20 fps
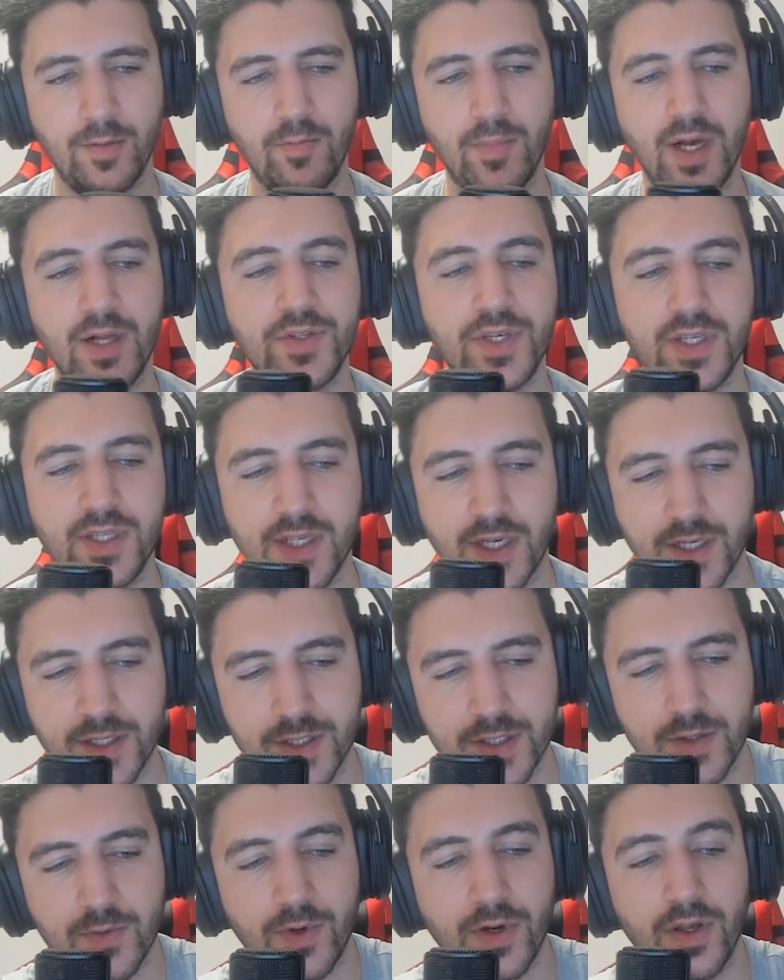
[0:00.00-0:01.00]
Melting
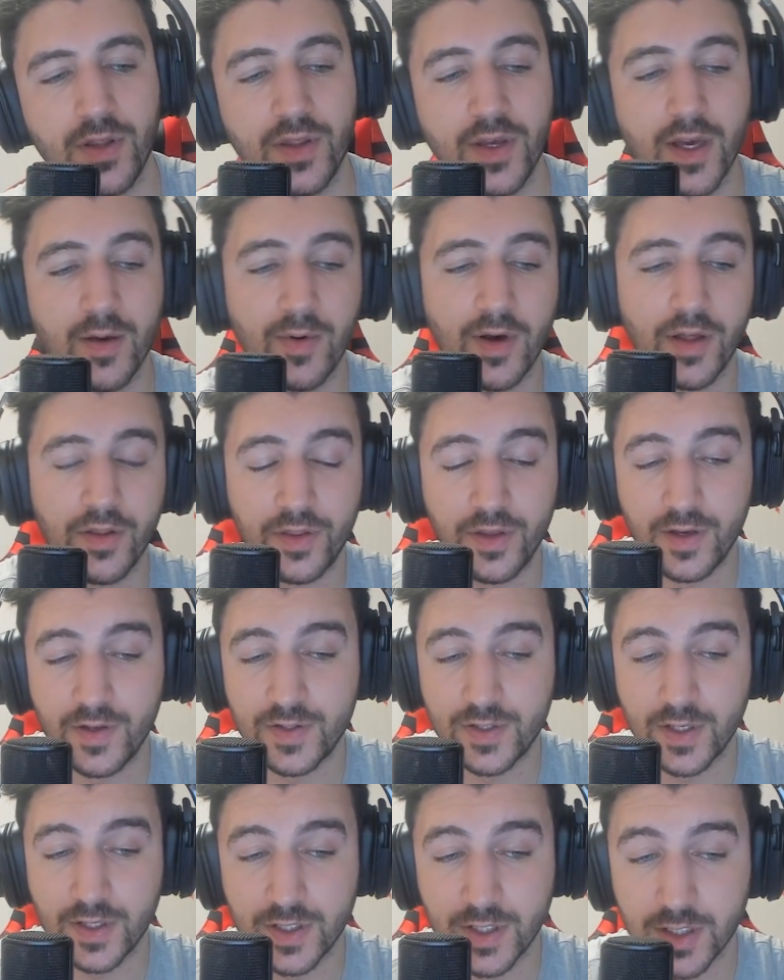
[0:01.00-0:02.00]
Dust. What do you think about things
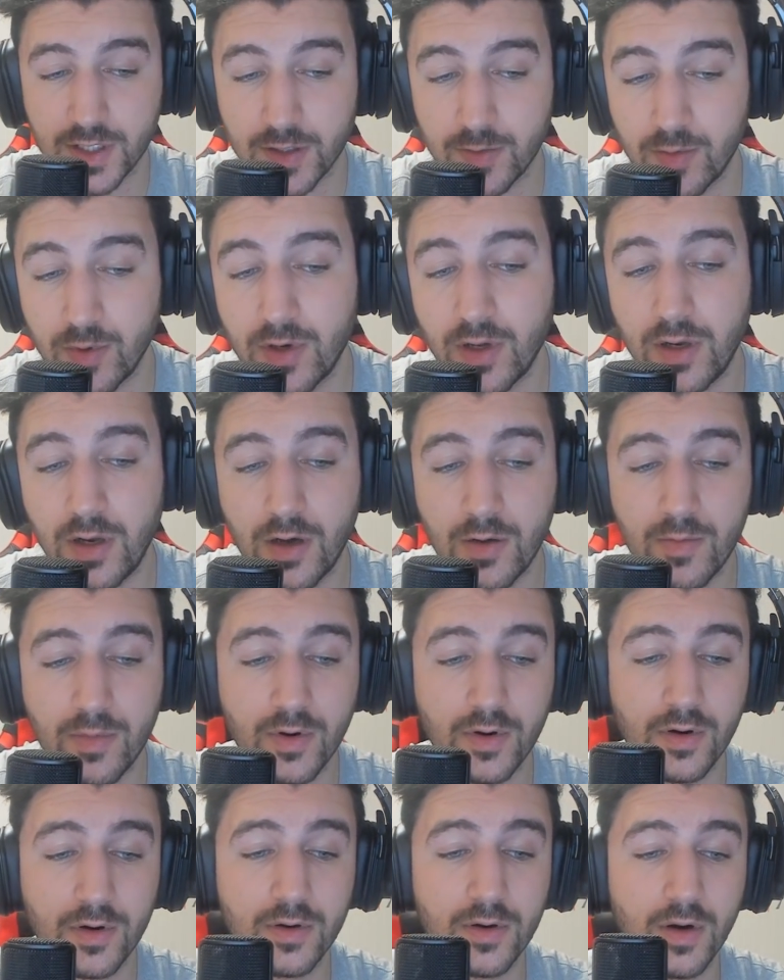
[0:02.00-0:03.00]
such as a book club
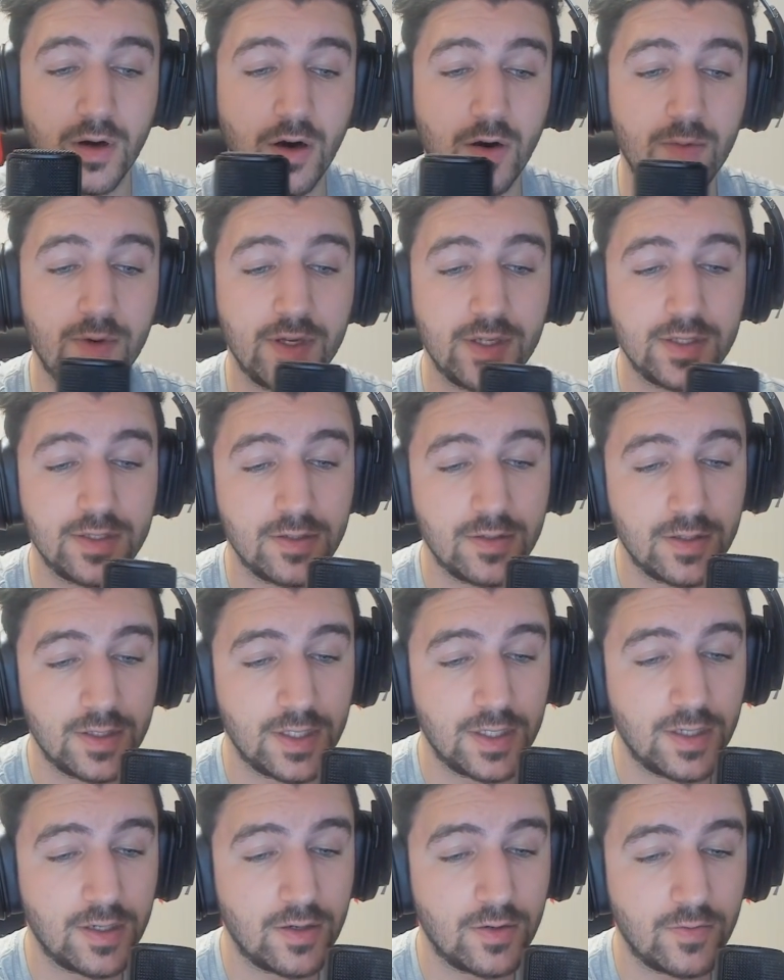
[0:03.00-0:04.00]
or
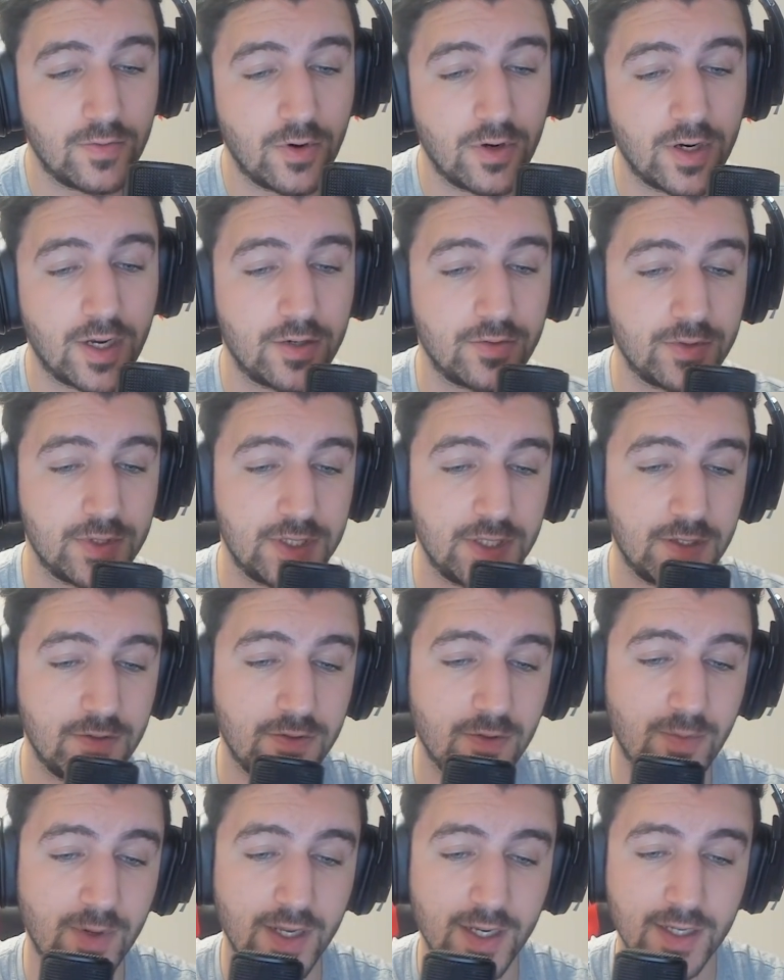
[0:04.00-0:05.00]
obligatory workout routine
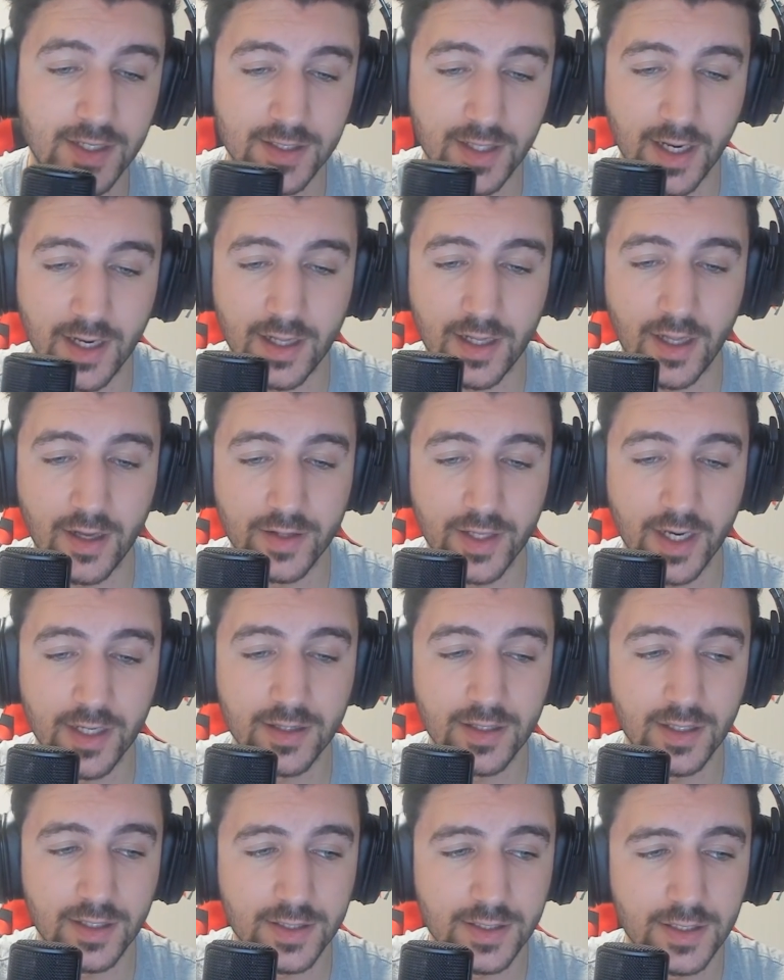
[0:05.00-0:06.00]
for players like Cloud9
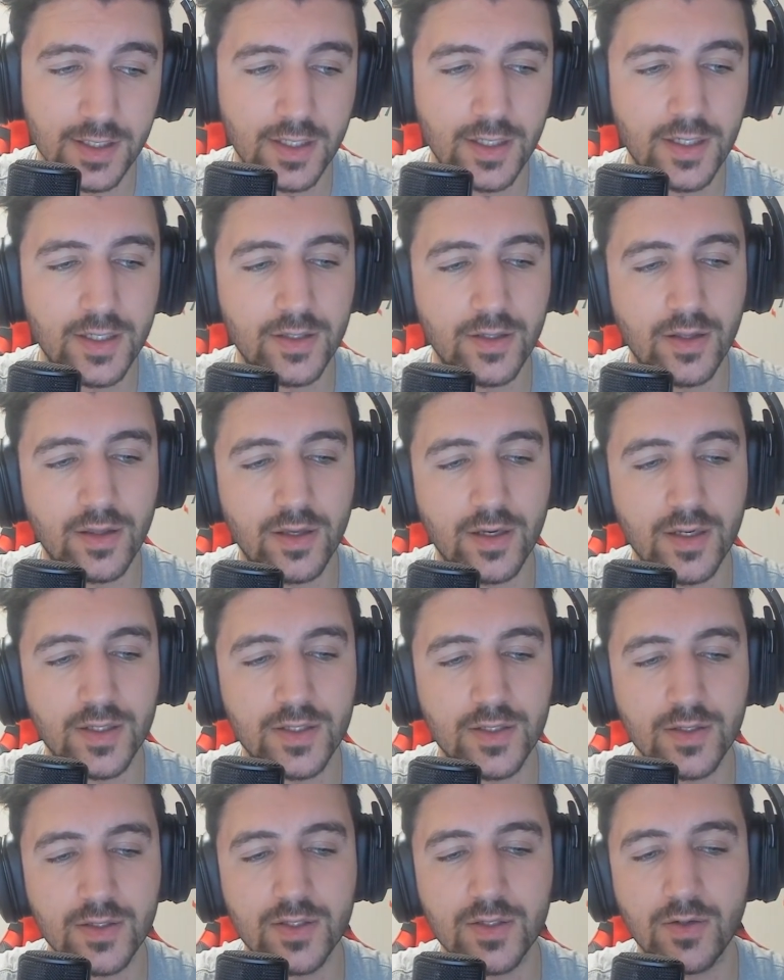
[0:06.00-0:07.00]
does? Do you think it's
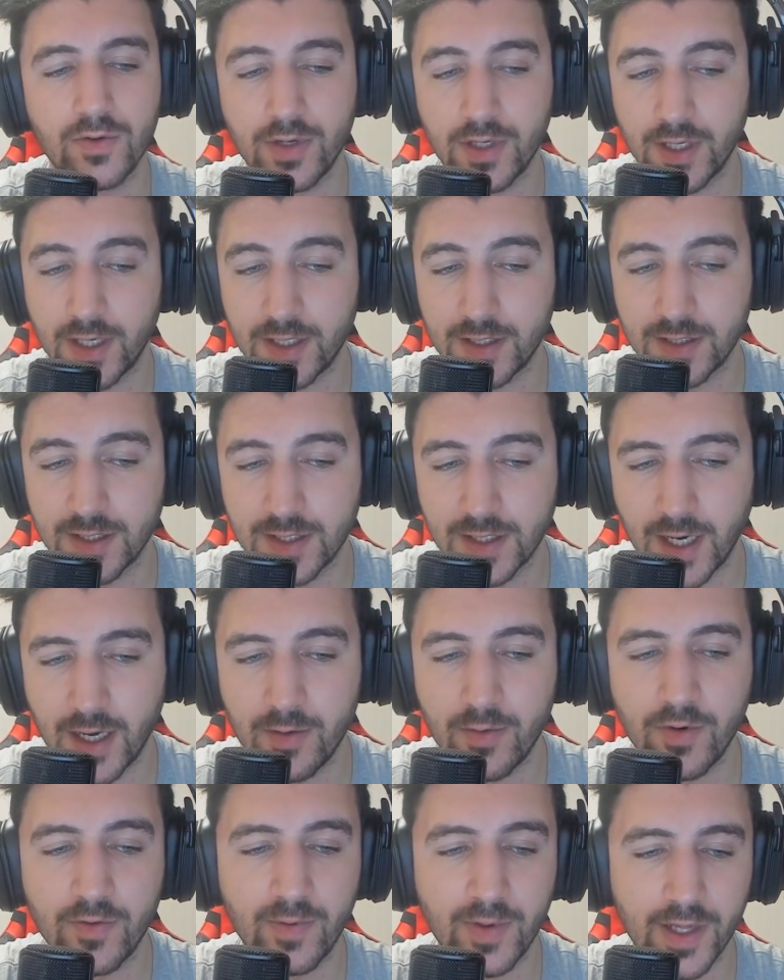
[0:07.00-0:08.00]
good to organize the time
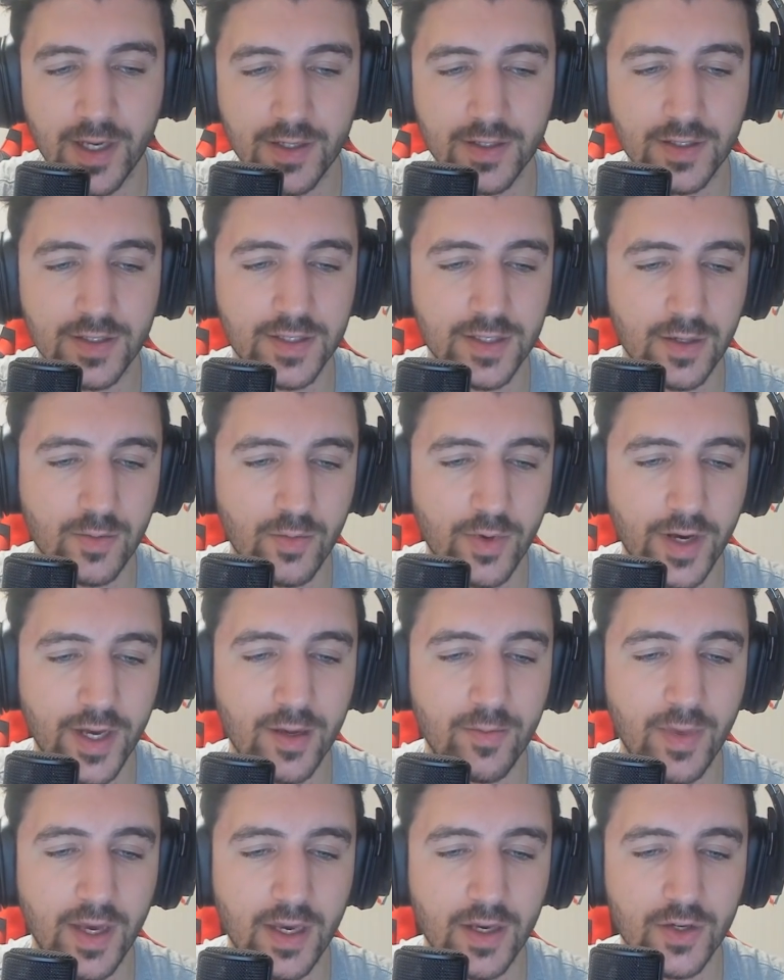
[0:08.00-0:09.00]
of players in some way,
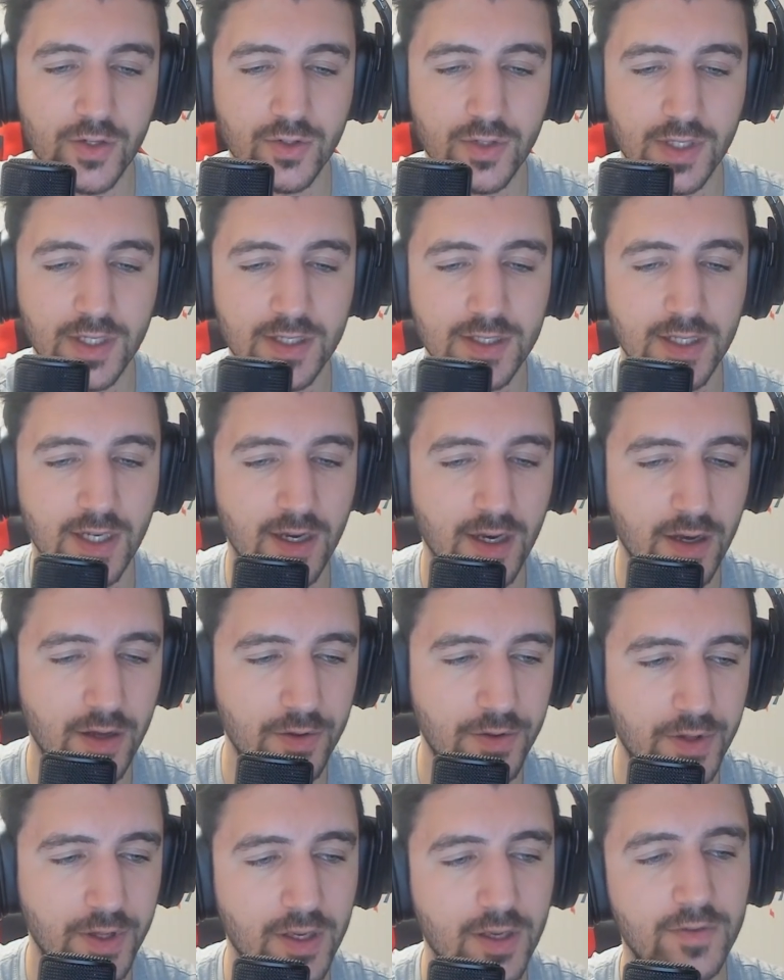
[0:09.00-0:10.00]
making sure they stay healthy?